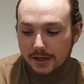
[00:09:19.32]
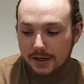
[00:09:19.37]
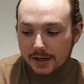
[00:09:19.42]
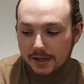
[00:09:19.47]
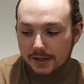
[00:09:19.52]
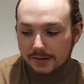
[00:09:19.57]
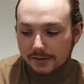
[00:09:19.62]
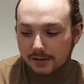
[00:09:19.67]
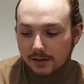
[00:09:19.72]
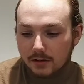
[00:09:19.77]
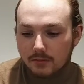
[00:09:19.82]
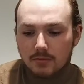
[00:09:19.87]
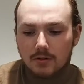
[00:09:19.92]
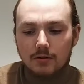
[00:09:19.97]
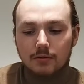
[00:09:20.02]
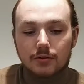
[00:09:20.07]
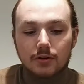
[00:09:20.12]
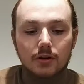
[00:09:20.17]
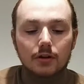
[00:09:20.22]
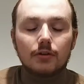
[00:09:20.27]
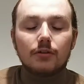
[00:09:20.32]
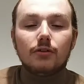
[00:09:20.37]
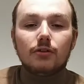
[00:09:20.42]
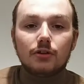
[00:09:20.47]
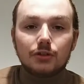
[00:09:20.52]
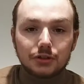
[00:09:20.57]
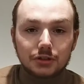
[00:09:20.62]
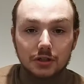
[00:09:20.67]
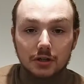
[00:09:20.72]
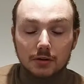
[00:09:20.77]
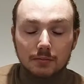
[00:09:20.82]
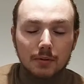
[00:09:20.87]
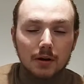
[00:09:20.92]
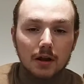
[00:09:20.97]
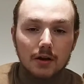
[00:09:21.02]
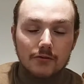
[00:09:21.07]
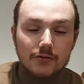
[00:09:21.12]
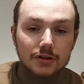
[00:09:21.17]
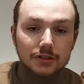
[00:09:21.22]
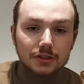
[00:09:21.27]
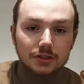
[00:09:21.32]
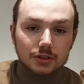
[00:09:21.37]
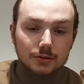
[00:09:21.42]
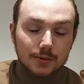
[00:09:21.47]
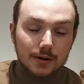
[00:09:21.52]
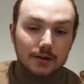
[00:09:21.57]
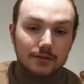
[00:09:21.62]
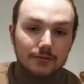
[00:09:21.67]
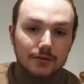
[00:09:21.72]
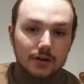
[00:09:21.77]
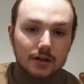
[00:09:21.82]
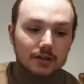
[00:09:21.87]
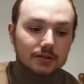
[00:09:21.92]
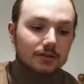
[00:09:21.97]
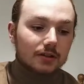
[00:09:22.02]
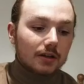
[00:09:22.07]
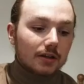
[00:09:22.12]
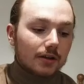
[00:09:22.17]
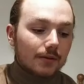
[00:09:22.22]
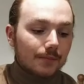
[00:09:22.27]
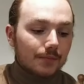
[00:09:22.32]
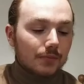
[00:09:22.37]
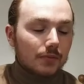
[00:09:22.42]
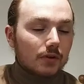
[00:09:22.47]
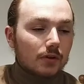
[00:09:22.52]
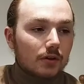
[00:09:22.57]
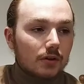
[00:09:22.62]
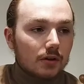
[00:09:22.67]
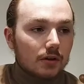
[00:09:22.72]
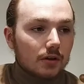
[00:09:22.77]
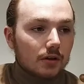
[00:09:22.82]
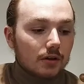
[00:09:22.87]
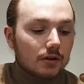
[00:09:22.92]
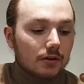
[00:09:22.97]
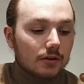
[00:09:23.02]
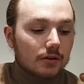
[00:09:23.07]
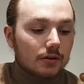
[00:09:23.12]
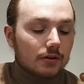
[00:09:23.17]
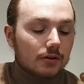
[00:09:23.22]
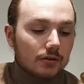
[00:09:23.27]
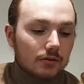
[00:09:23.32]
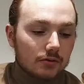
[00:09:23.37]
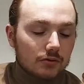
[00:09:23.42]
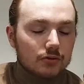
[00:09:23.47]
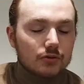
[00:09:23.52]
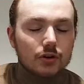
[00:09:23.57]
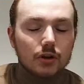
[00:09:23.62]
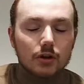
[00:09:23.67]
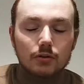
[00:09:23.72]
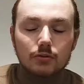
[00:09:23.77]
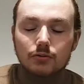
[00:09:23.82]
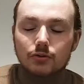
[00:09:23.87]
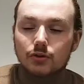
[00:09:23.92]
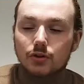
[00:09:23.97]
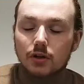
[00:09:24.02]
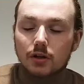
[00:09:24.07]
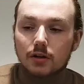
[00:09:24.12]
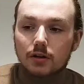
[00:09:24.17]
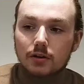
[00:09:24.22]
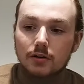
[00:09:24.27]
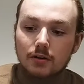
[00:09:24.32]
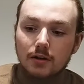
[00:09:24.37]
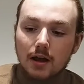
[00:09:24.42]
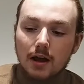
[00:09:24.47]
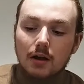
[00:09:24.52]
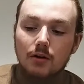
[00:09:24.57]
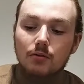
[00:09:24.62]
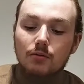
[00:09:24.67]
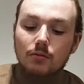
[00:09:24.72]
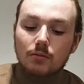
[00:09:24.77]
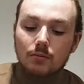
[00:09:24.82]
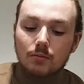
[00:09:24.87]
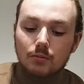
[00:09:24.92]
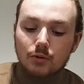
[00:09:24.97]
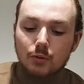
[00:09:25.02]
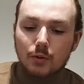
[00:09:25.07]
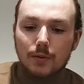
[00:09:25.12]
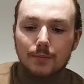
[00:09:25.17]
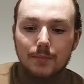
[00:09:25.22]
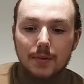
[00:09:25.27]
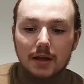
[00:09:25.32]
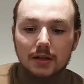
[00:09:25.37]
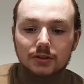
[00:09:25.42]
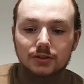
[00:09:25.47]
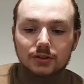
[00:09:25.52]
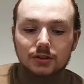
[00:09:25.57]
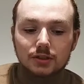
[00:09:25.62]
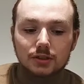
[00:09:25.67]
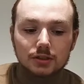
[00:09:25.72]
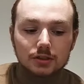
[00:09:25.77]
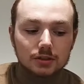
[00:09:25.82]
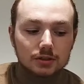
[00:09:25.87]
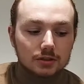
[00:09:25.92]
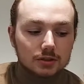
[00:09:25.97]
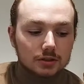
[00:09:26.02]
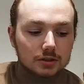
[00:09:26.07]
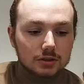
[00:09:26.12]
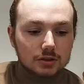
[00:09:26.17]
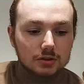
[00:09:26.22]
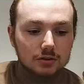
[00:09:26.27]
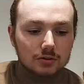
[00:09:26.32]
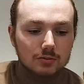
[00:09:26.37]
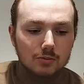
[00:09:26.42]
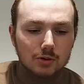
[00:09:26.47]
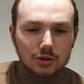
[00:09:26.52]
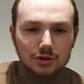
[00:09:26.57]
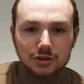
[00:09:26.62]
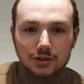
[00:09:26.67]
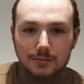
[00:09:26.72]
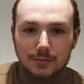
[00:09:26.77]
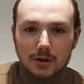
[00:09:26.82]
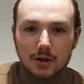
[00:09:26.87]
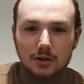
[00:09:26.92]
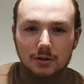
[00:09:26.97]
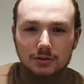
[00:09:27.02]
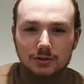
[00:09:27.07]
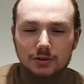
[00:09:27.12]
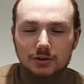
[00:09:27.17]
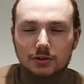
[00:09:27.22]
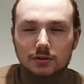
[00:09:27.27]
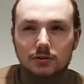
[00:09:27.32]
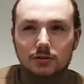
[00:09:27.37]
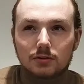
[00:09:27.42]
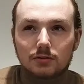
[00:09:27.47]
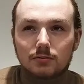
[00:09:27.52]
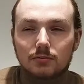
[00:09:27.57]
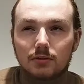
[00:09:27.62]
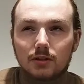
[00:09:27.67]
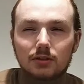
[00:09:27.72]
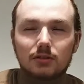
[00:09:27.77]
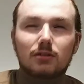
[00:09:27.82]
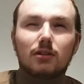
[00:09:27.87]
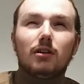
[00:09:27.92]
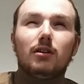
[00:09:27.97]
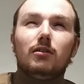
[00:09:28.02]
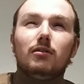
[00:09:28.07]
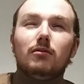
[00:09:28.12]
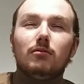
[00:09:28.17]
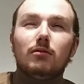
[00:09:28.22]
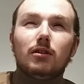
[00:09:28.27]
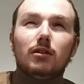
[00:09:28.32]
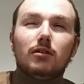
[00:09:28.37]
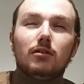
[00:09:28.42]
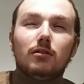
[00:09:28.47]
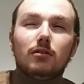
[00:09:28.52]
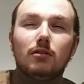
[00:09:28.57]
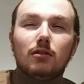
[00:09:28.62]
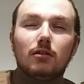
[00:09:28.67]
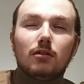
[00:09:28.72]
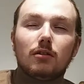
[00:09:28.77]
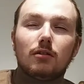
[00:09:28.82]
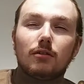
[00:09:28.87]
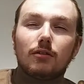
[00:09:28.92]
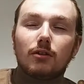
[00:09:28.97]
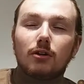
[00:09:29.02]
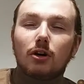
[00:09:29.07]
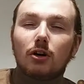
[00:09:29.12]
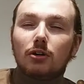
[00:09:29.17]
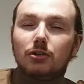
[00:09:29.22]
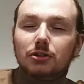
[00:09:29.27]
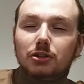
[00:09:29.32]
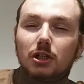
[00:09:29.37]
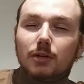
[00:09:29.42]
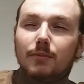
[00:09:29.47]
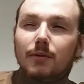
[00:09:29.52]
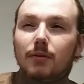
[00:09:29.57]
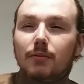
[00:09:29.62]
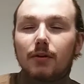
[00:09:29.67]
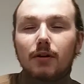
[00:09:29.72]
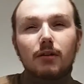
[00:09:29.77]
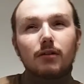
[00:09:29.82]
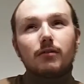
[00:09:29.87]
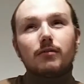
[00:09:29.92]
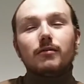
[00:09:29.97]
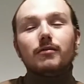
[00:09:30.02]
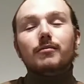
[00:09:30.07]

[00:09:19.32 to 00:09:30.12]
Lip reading: and it's like, well, you know, because you can apply reason to anything. It's like, you know, how do I best wash the pots? And it's like, wait, your heart's telling me, wait,